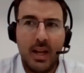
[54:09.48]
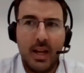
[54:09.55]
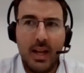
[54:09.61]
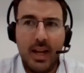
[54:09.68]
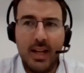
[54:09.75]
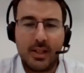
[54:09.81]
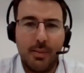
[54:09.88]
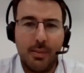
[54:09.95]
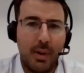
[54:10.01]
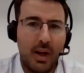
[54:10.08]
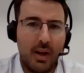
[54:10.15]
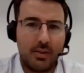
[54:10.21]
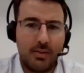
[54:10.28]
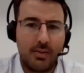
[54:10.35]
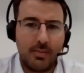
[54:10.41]
it's
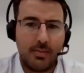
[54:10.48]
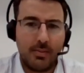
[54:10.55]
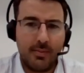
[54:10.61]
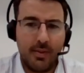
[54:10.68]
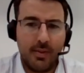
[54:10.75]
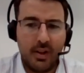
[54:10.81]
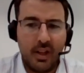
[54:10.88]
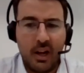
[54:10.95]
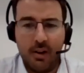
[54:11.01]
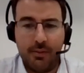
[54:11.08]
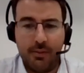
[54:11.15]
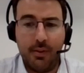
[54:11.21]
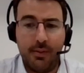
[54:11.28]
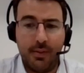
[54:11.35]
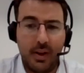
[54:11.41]
about, you know,
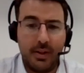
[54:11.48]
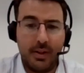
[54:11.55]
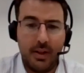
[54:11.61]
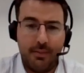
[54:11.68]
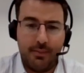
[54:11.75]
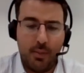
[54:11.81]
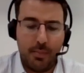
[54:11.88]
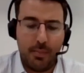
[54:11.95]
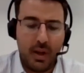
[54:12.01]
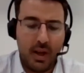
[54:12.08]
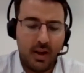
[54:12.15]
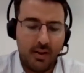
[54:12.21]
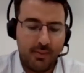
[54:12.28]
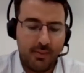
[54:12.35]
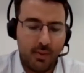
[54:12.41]
for me
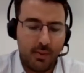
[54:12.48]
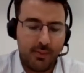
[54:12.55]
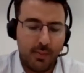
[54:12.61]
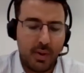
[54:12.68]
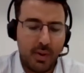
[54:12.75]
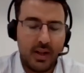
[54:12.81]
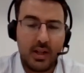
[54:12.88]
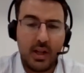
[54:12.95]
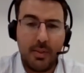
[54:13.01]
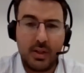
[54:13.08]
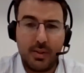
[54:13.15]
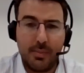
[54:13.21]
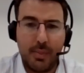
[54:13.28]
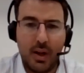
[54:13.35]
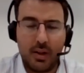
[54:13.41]
and for my team,
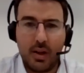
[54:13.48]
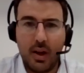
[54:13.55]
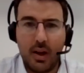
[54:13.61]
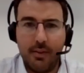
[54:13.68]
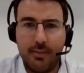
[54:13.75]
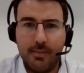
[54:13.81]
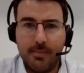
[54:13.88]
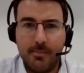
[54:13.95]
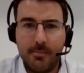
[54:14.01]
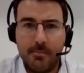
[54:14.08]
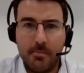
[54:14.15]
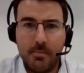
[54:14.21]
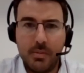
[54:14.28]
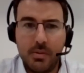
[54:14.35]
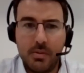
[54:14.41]
it's about kind of
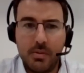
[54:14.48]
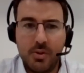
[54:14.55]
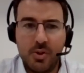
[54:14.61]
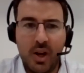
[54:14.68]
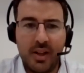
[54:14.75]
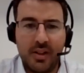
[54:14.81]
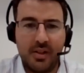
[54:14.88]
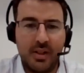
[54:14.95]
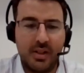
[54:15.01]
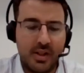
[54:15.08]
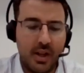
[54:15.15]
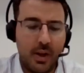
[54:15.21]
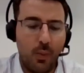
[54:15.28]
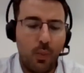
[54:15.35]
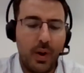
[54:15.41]
trying to
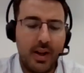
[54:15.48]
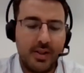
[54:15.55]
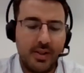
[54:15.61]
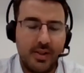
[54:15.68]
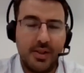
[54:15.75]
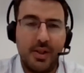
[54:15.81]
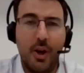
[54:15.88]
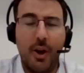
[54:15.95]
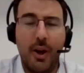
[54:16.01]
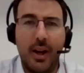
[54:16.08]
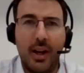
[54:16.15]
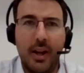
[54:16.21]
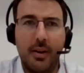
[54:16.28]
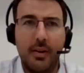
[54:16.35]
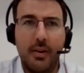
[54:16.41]
see where is this
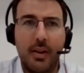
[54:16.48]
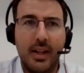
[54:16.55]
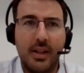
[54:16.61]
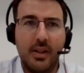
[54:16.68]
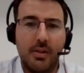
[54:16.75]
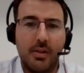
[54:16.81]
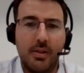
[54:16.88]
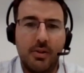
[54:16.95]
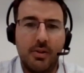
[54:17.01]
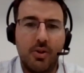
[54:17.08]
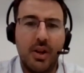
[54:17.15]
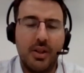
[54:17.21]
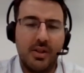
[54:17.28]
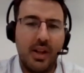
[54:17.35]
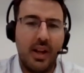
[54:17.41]
going and trying to
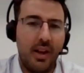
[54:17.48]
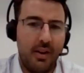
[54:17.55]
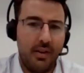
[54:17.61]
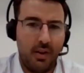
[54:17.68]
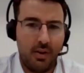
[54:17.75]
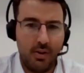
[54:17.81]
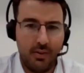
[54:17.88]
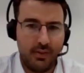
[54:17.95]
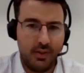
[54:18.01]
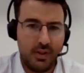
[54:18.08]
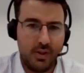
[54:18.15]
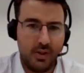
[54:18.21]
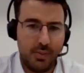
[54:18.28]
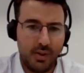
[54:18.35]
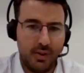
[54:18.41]
stay ahead of the curve in
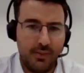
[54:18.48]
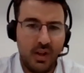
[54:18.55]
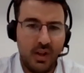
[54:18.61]
terms of,